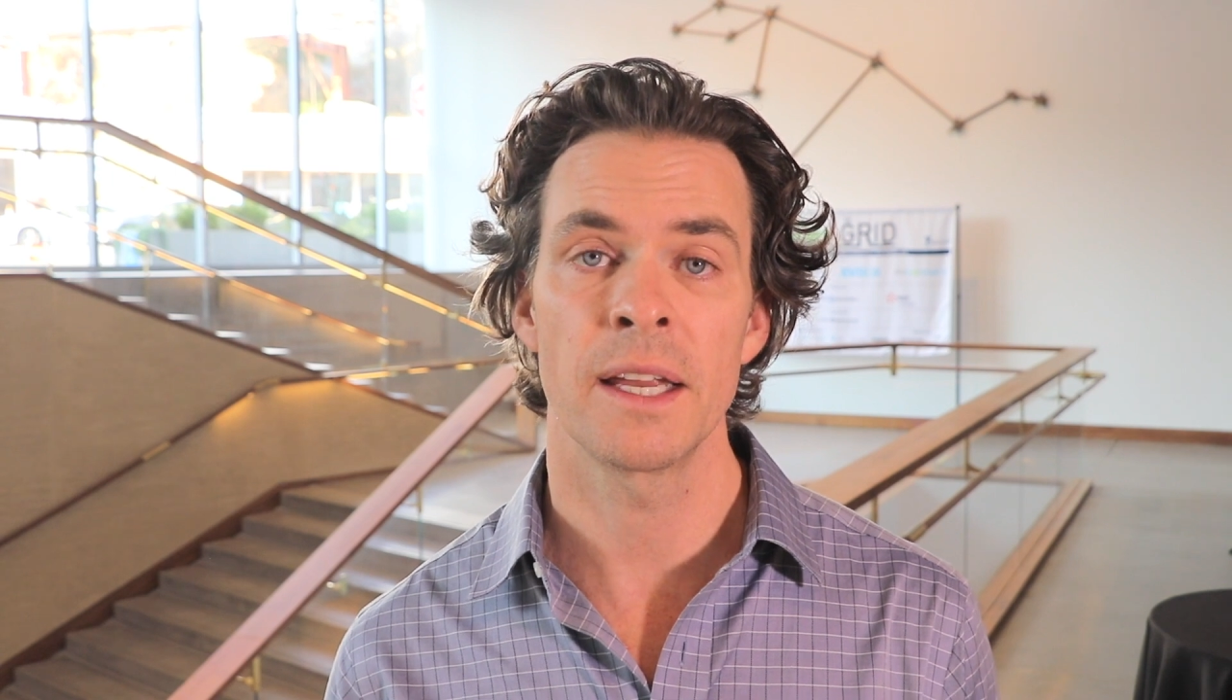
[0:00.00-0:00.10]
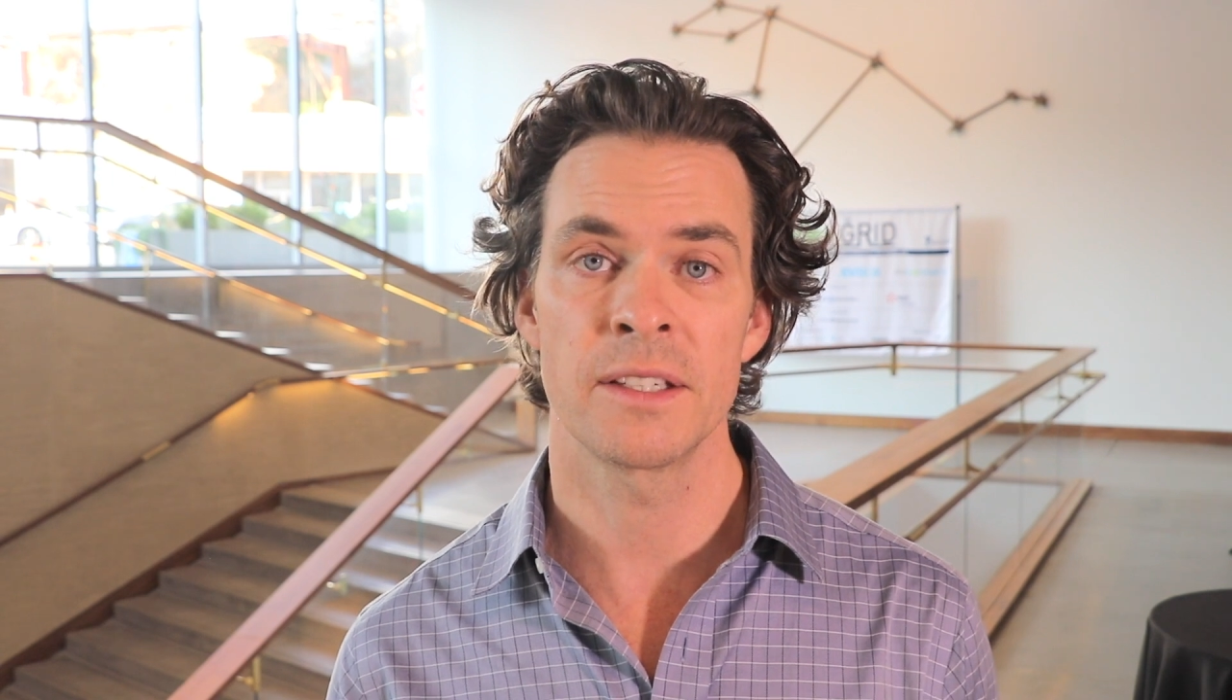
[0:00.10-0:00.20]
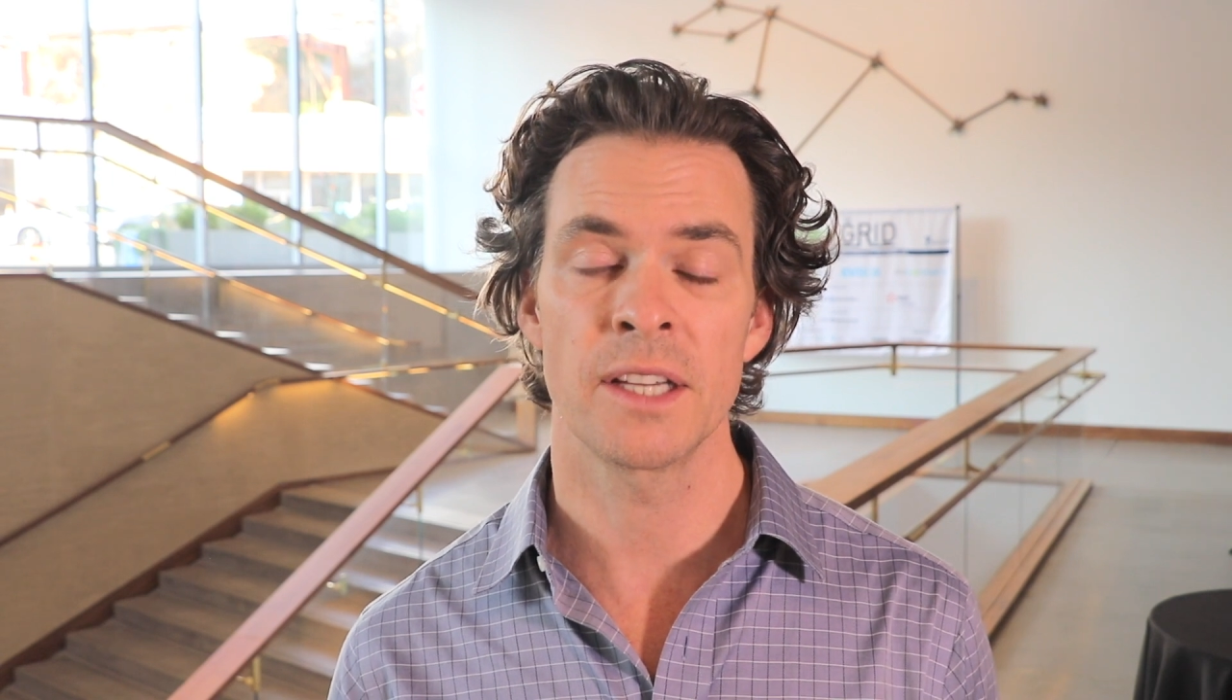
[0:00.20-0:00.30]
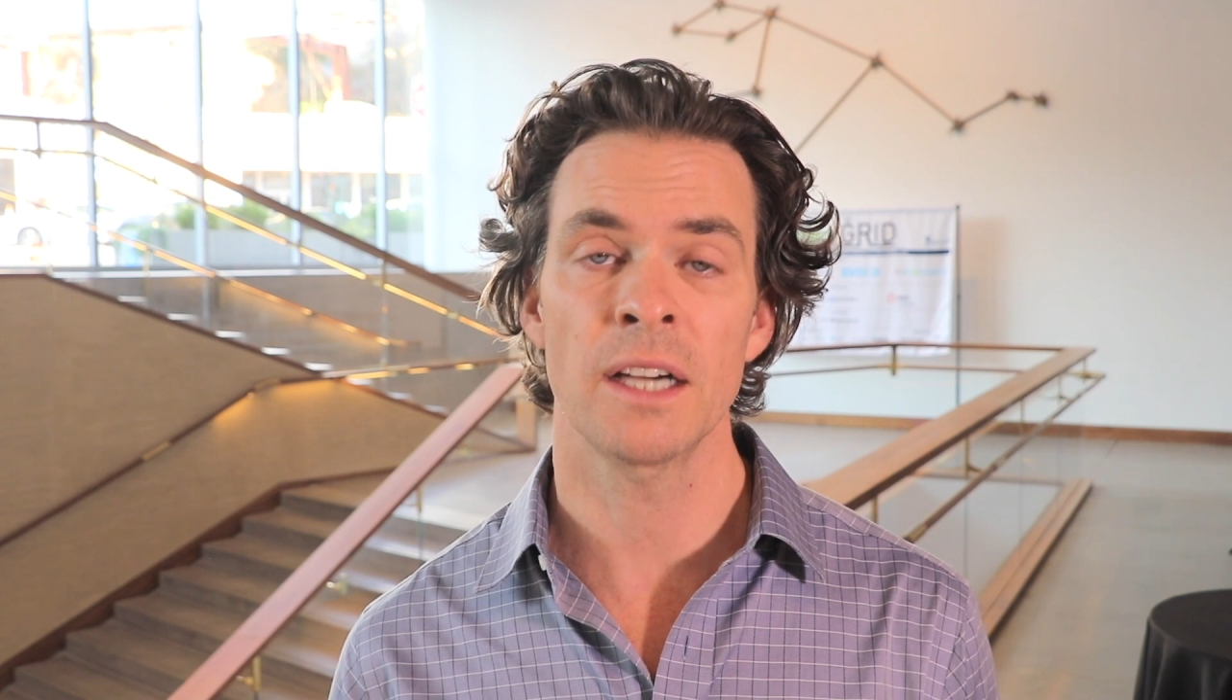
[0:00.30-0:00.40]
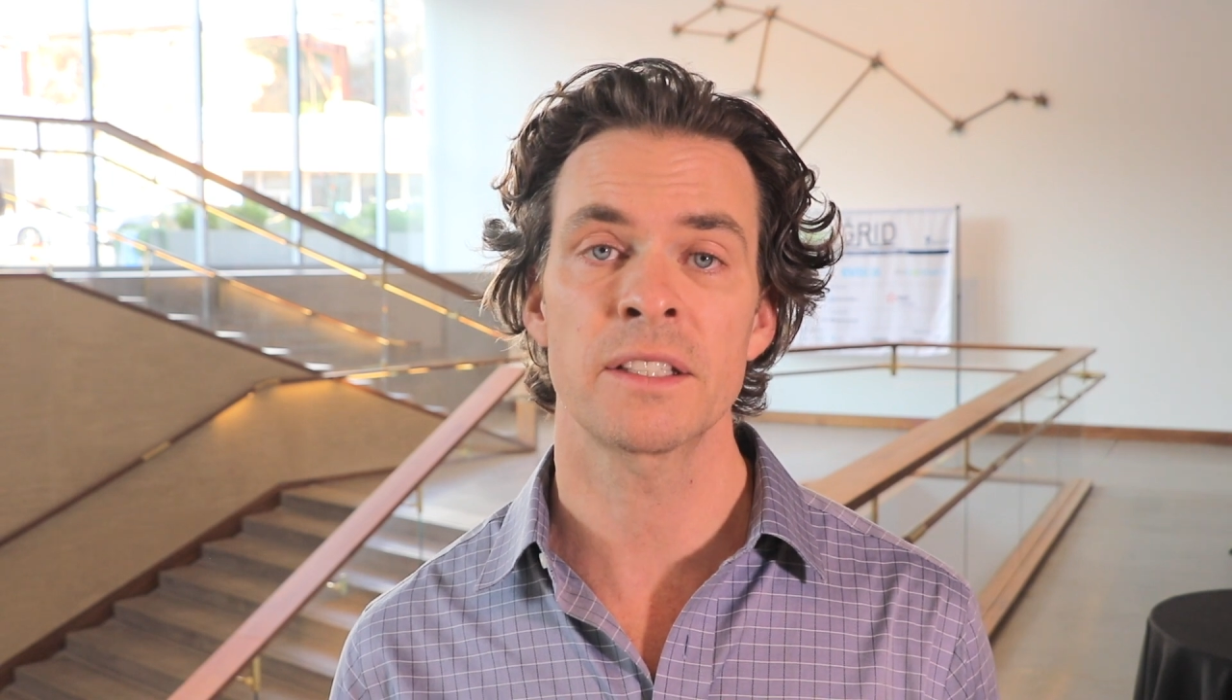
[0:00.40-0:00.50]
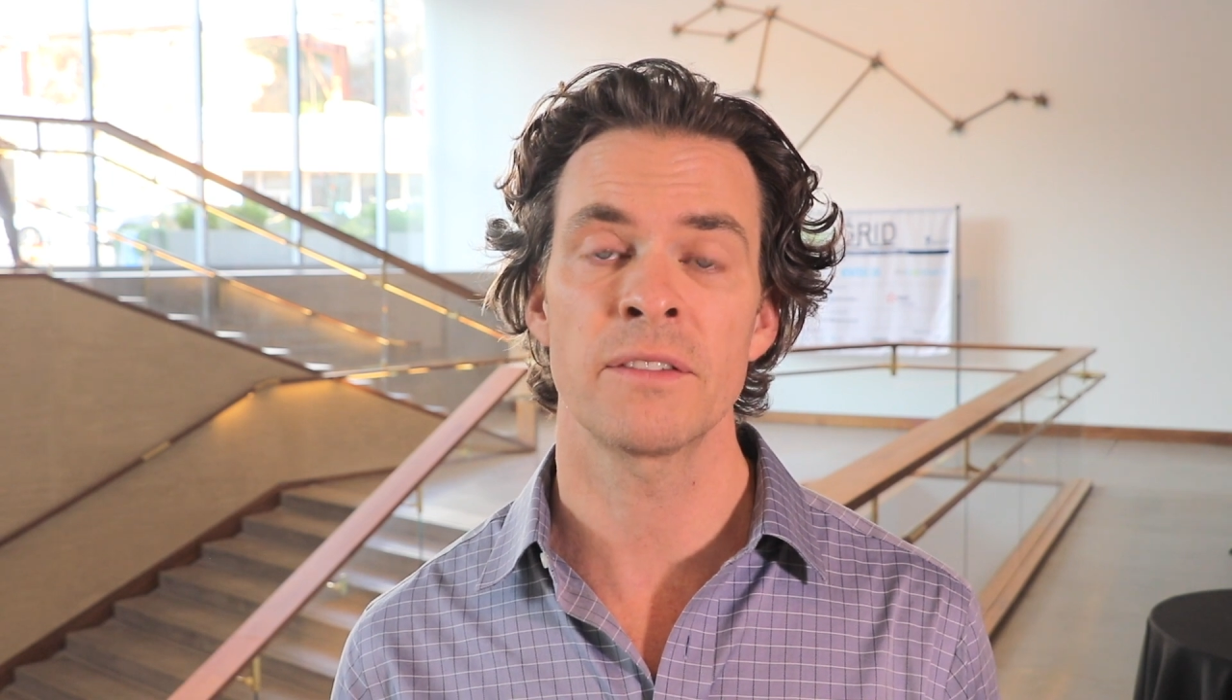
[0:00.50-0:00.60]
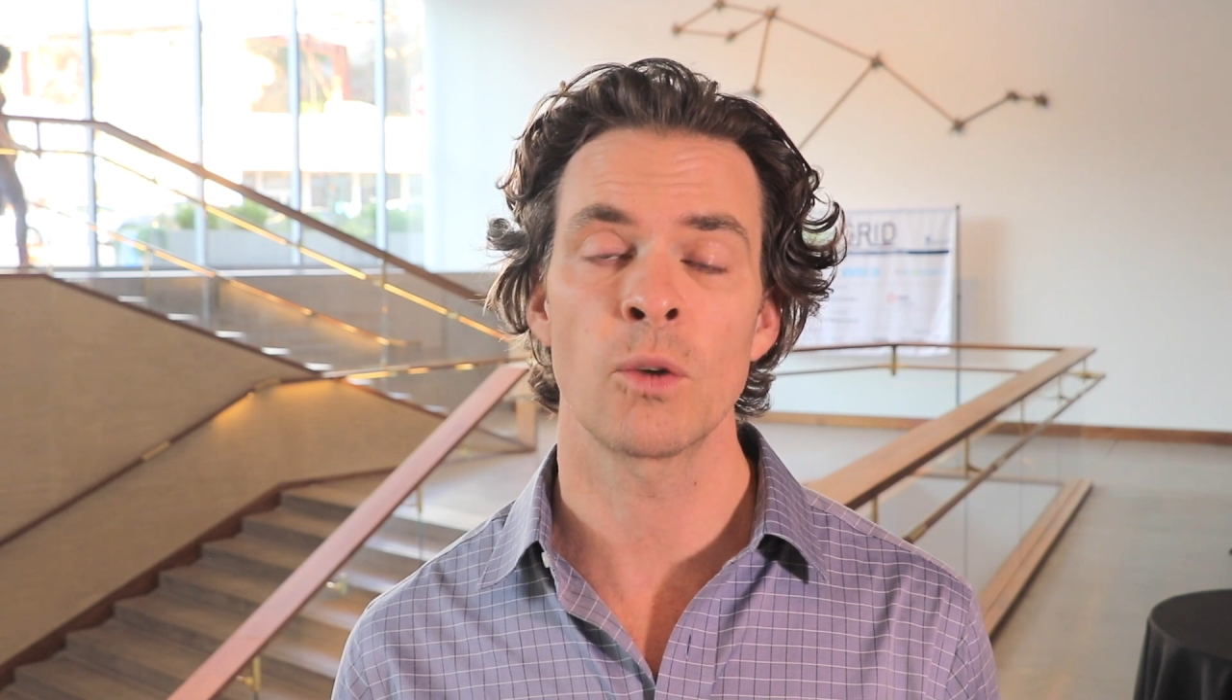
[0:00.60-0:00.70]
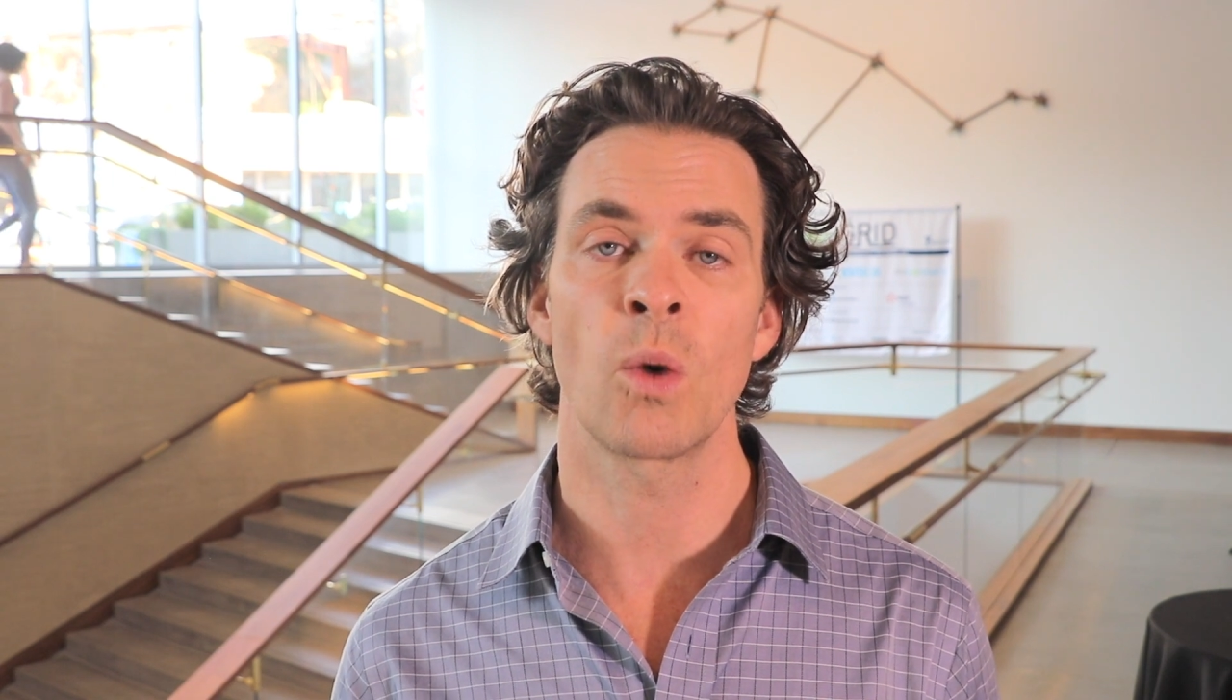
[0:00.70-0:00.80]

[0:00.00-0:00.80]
inductive and